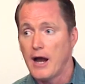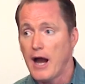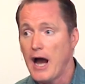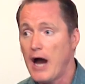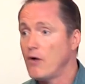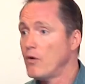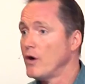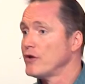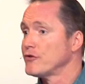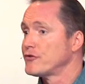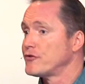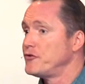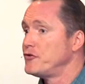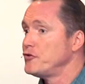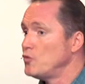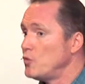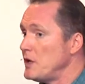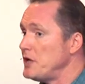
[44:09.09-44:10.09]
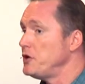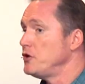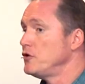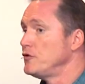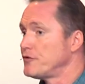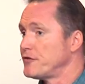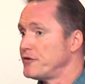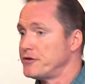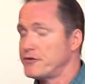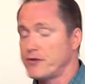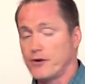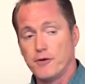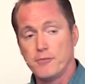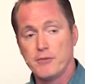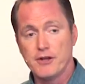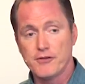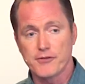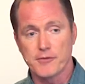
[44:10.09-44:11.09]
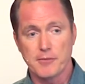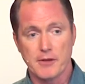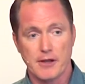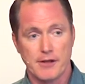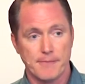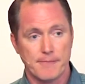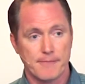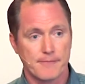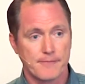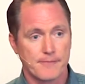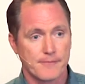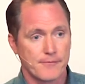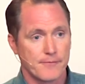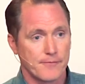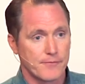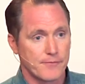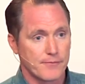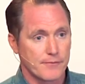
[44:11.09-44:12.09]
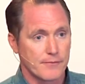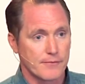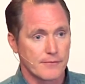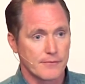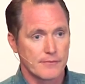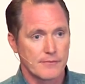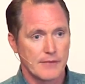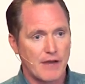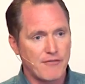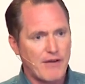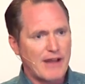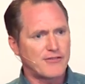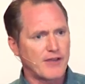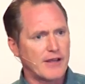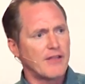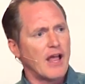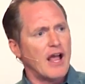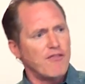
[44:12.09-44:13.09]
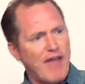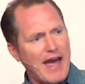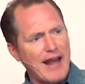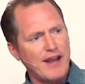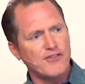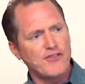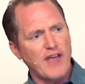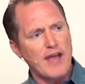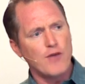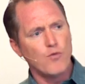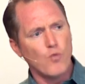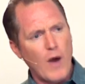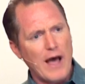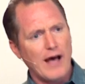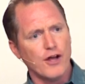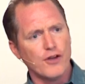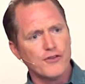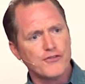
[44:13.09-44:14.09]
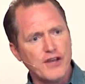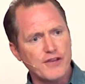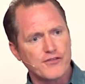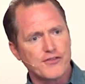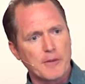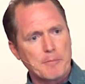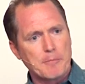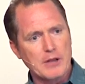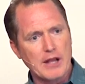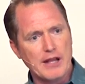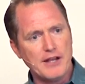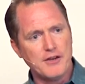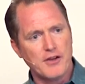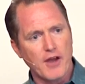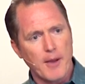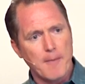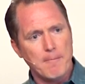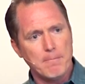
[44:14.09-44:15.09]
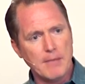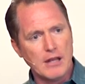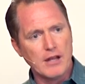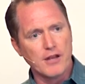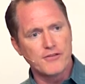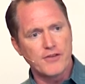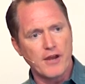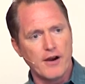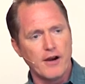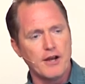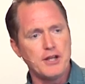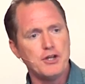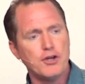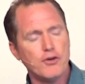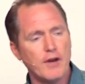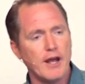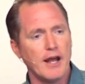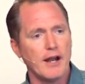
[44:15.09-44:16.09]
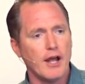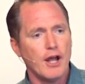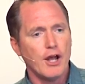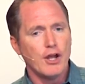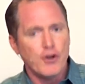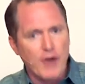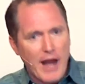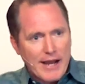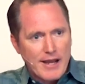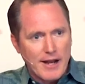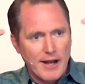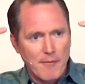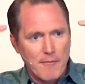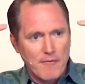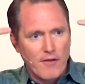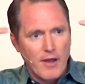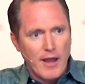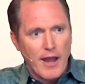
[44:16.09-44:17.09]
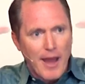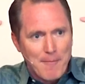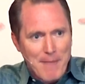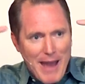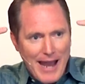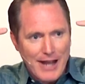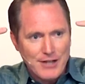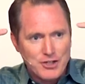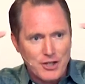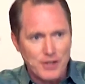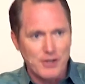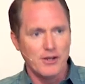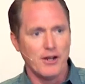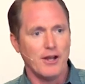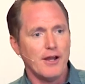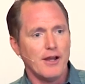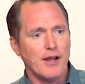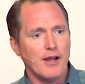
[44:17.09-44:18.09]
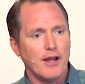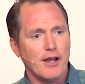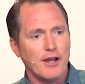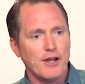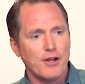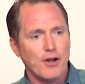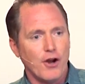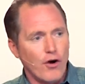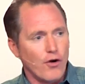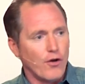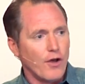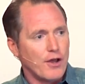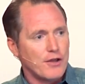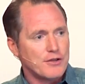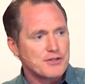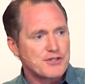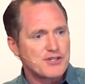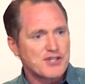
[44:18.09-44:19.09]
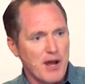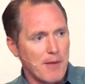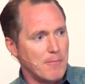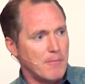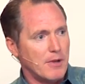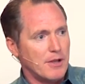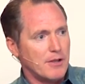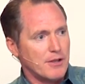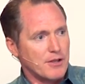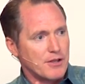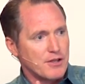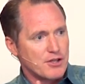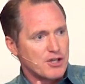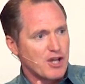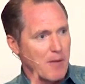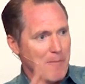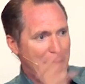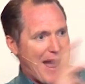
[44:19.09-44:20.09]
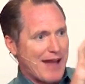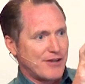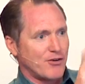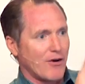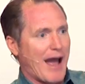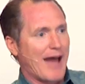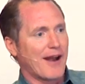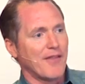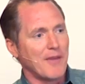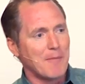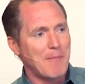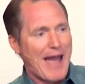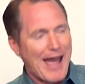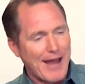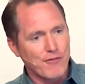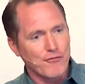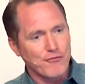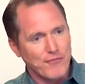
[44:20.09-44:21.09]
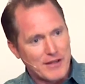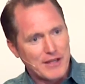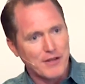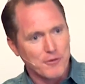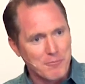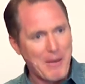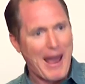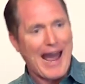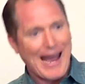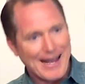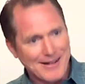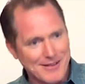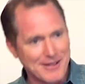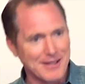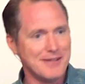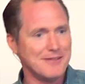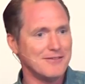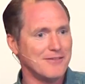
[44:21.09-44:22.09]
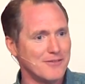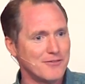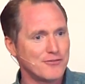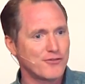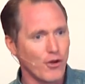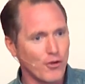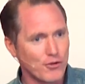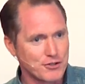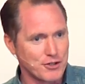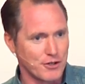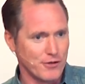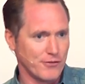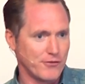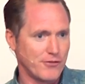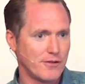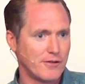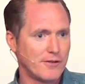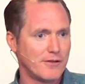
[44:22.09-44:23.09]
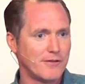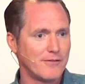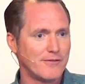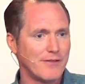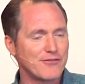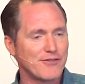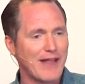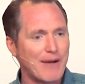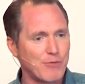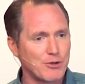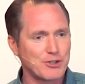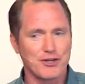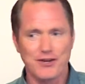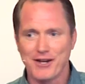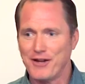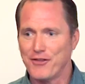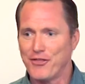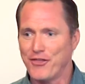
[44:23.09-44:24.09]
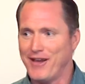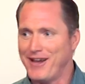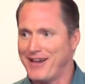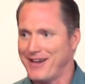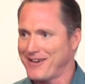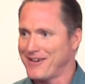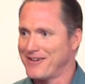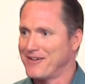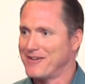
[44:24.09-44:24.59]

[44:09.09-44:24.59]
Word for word: How else do we use the term discipline? Now, if I said that is a well-disciplined military unit, you're not going to imagine, you know, some commander out on the battlefield paddling soldiers. That's not what you're going to think.